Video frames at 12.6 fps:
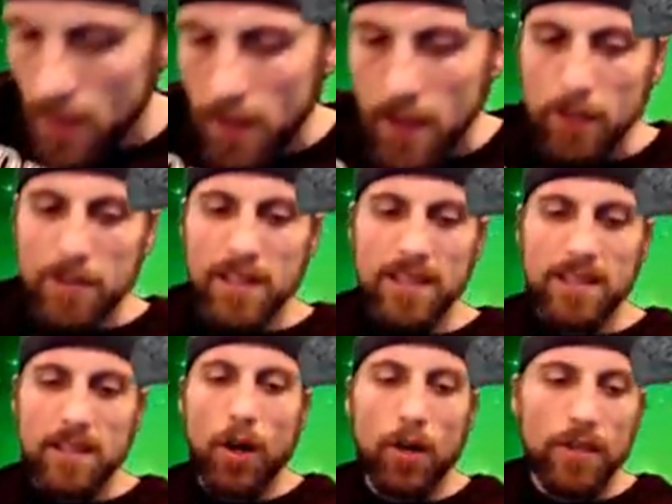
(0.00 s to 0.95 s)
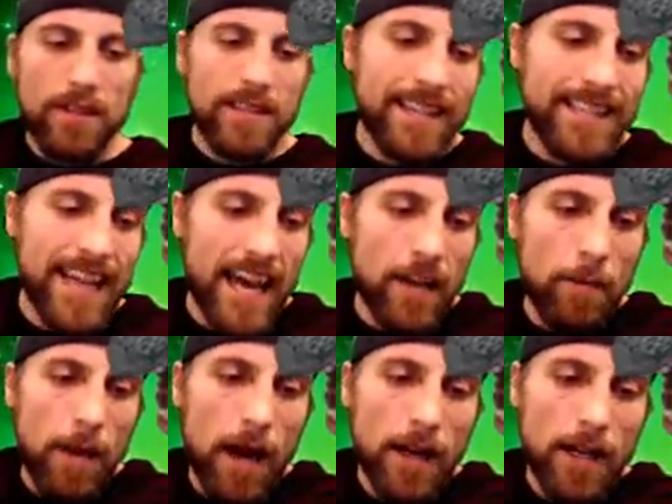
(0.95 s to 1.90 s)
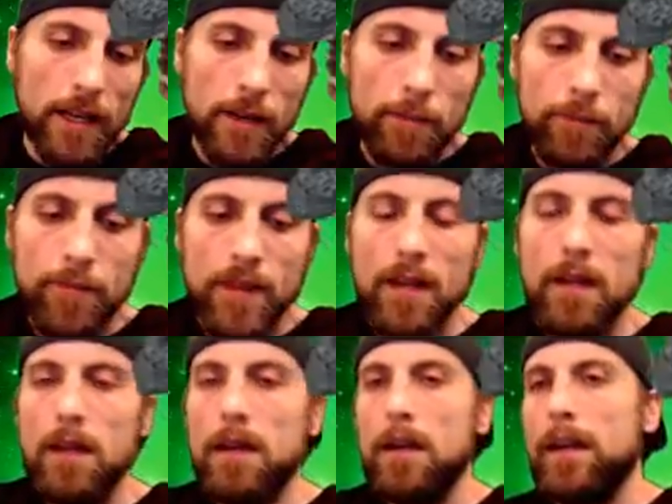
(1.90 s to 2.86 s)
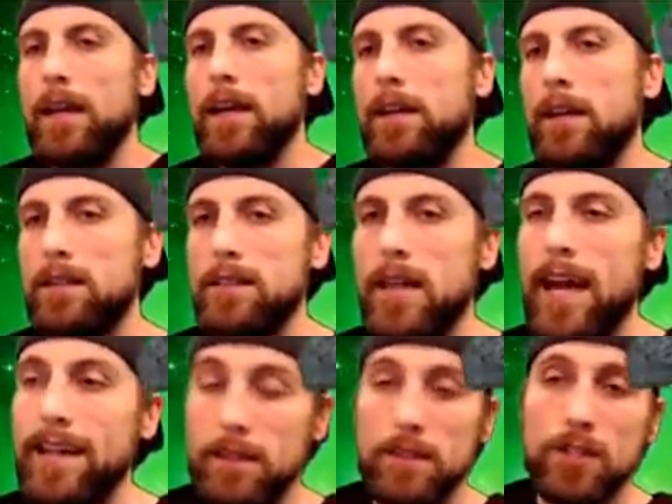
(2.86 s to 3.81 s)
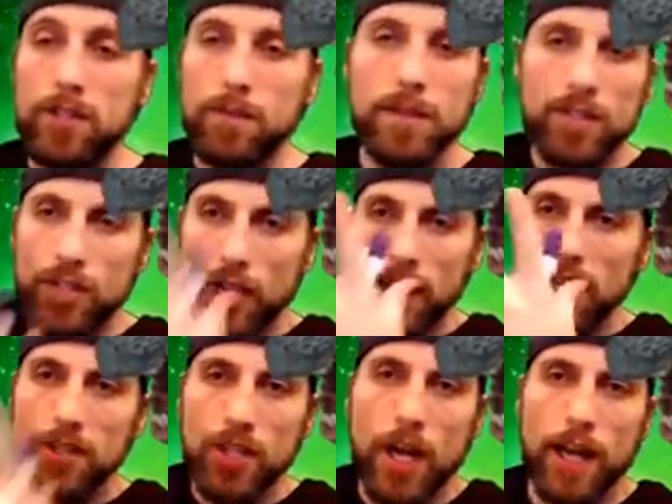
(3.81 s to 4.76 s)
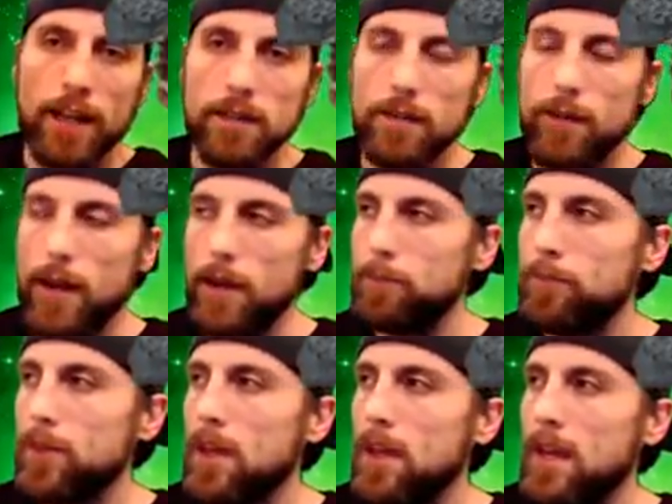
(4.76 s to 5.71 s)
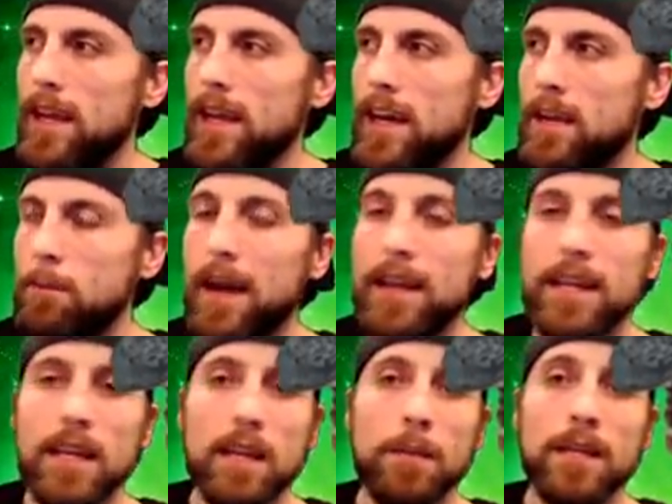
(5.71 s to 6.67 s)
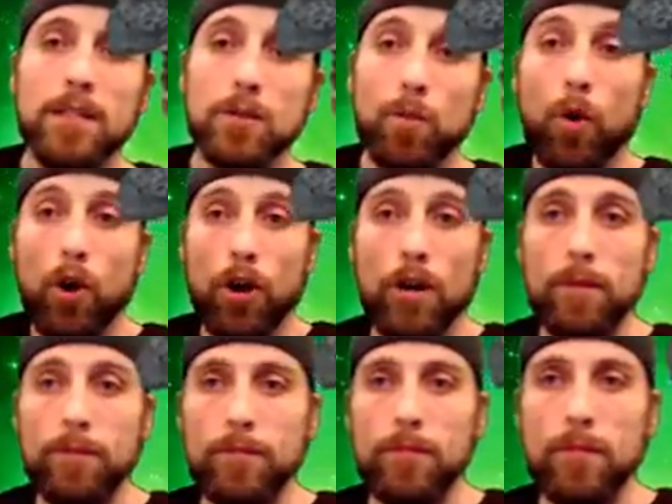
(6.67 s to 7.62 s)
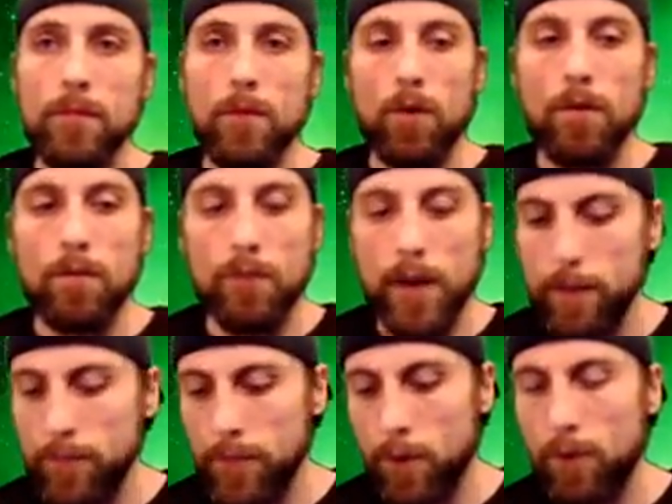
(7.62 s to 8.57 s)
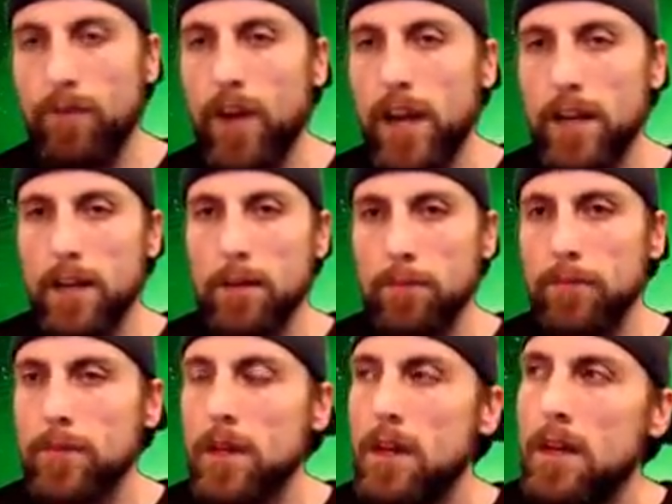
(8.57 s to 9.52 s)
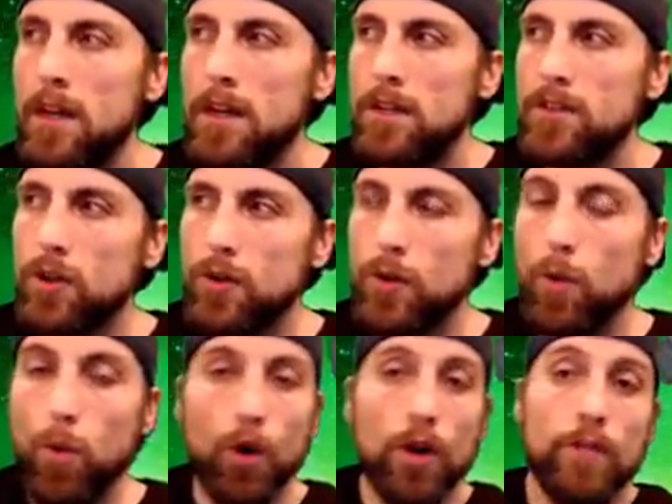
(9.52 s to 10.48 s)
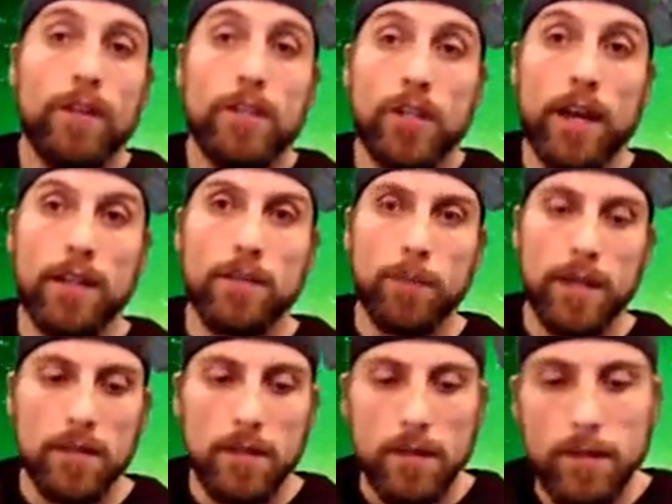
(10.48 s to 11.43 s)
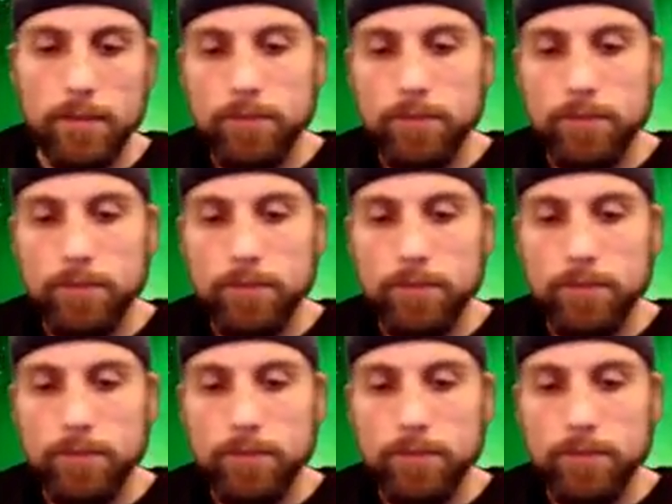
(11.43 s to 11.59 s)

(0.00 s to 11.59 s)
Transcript: it was the called the Titanomachy. And uh, Titan just means gi giant, right? And Maki means war, right, or fighting. So the war of the giants, basically.